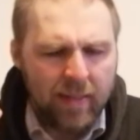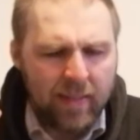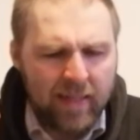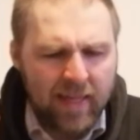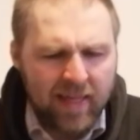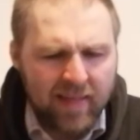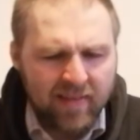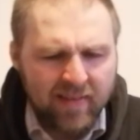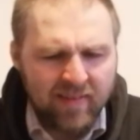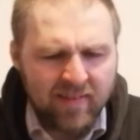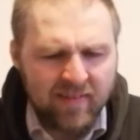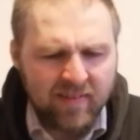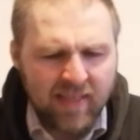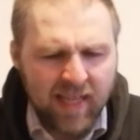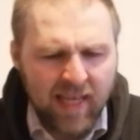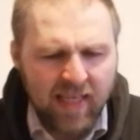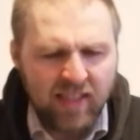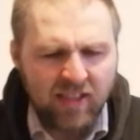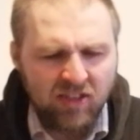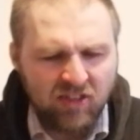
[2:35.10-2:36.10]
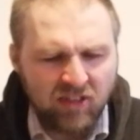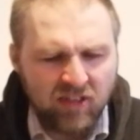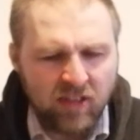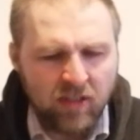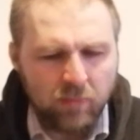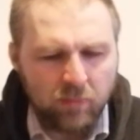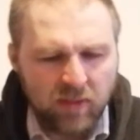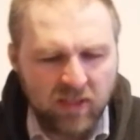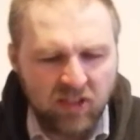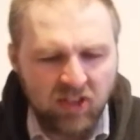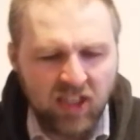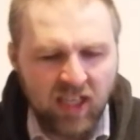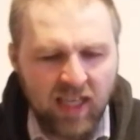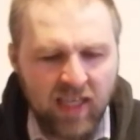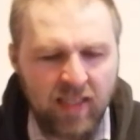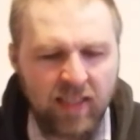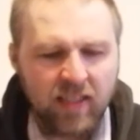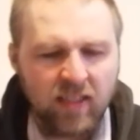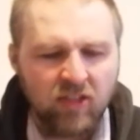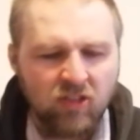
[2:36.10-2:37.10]
Let this nation be
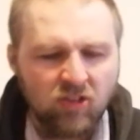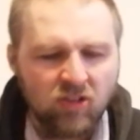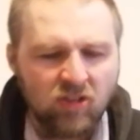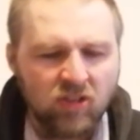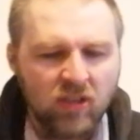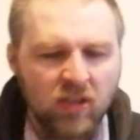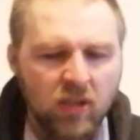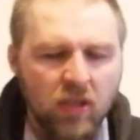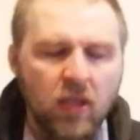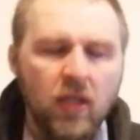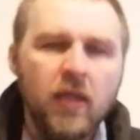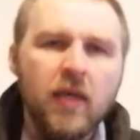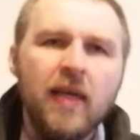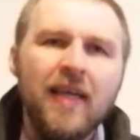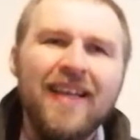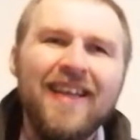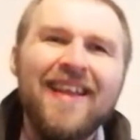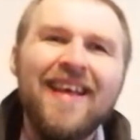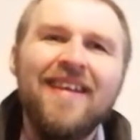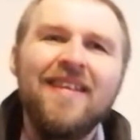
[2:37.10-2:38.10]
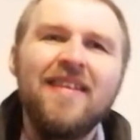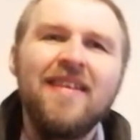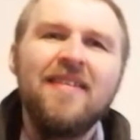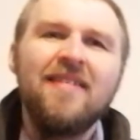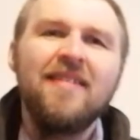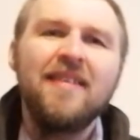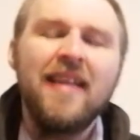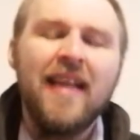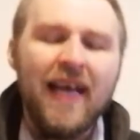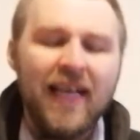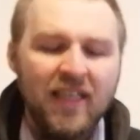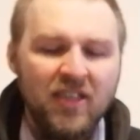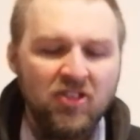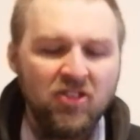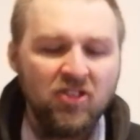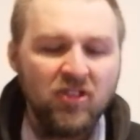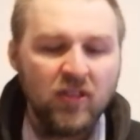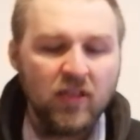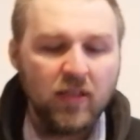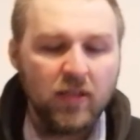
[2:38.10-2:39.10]
changed. Let this
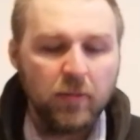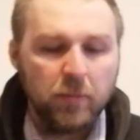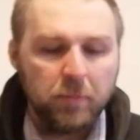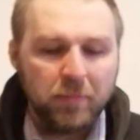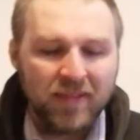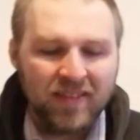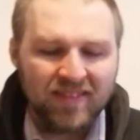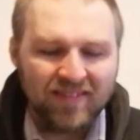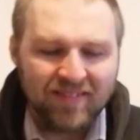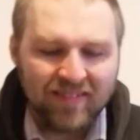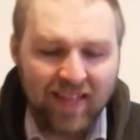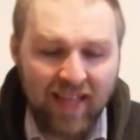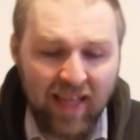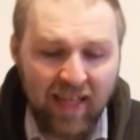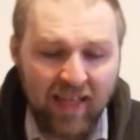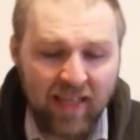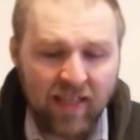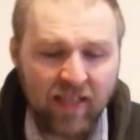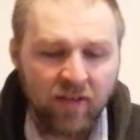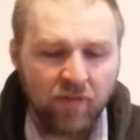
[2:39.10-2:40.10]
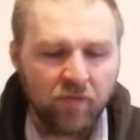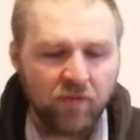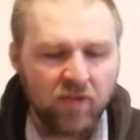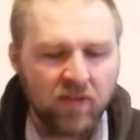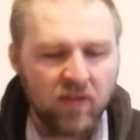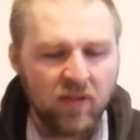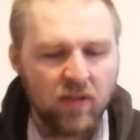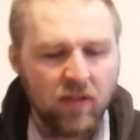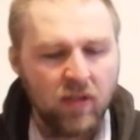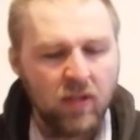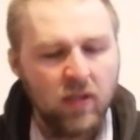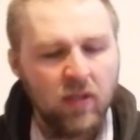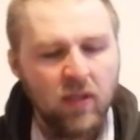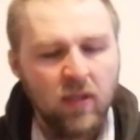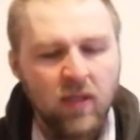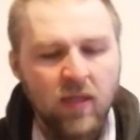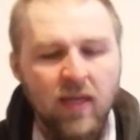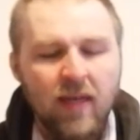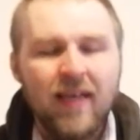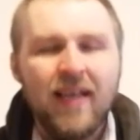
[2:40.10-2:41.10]
nation be saved.
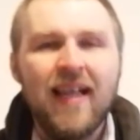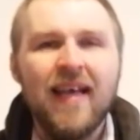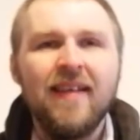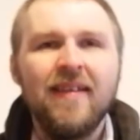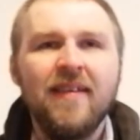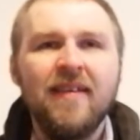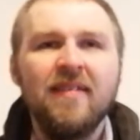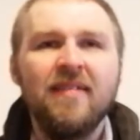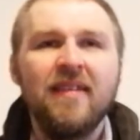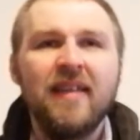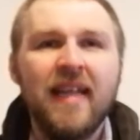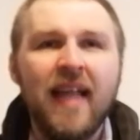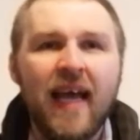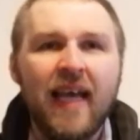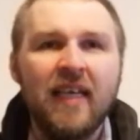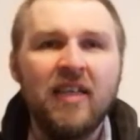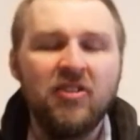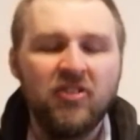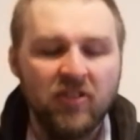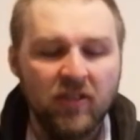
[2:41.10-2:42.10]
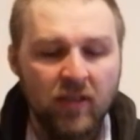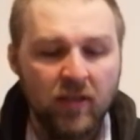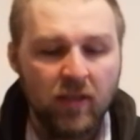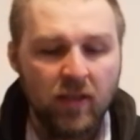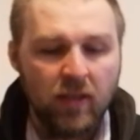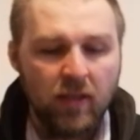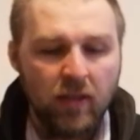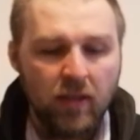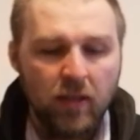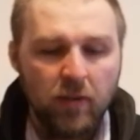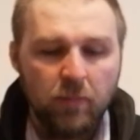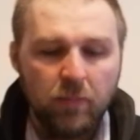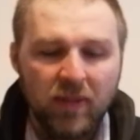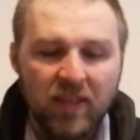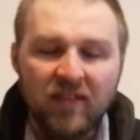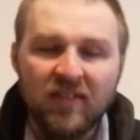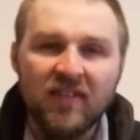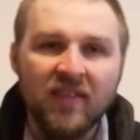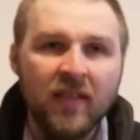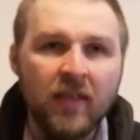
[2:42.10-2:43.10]
Let this nation
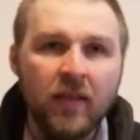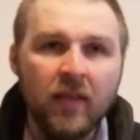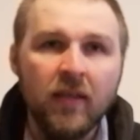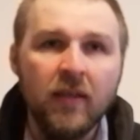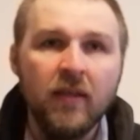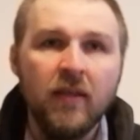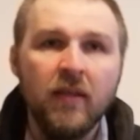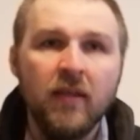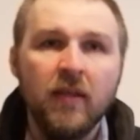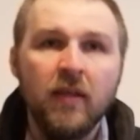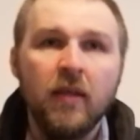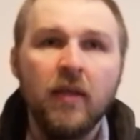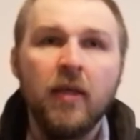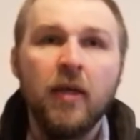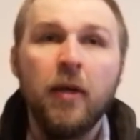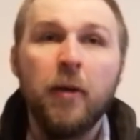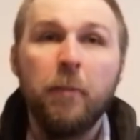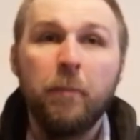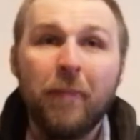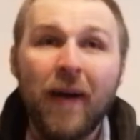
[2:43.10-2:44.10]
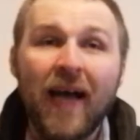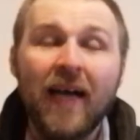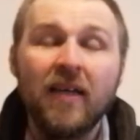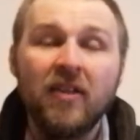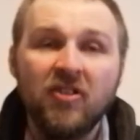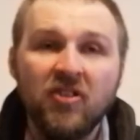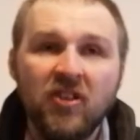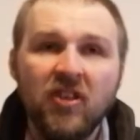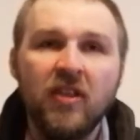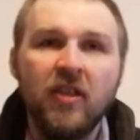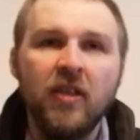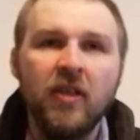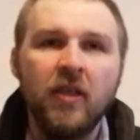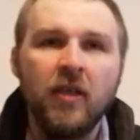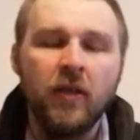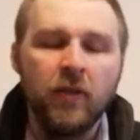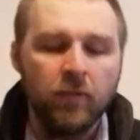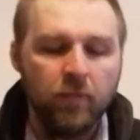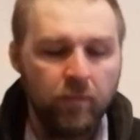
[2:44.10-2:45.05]
be turned back to you.